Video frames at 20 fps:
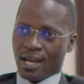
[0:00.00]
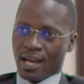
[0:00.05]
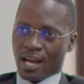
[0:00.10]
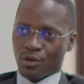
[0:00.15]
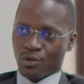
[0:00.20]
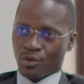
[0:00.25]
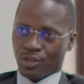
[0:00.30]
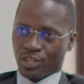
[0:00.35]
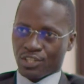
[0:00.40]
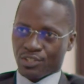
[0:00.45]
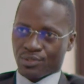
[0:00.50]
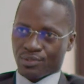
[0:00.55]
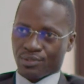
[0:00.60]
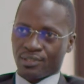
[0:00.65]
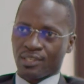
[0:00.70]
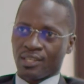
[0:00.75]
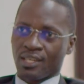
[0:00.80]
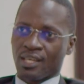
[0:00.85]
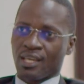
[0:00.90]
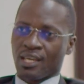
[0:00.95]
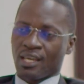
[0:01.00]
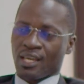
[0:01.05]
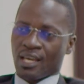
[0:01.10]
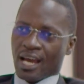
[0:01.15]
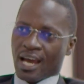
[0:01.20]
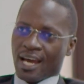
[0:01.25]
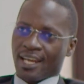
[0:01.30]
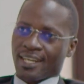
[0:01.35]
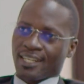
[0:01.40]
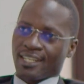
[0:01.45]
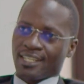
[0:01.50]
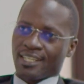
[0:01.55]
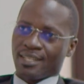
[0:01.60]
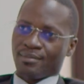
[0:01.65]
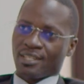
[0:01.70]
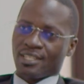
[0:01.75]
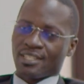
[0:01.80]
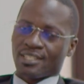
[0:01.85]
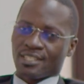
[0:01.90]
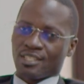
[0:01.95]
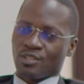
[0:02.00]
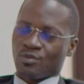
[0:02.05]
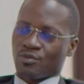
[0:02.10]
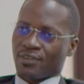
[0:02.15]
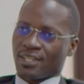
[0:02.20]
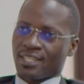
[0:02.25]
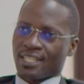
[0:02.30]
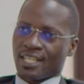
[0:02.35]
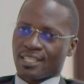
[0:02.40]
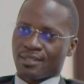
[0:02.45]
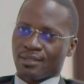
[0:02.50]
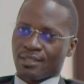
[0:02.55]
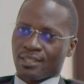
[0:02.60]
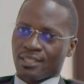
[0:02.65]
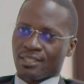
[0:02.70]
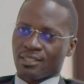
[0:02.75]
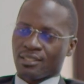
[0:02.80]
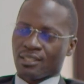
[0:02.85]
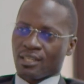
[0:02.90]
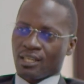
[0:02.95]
allocation, and then the medicine, you find that the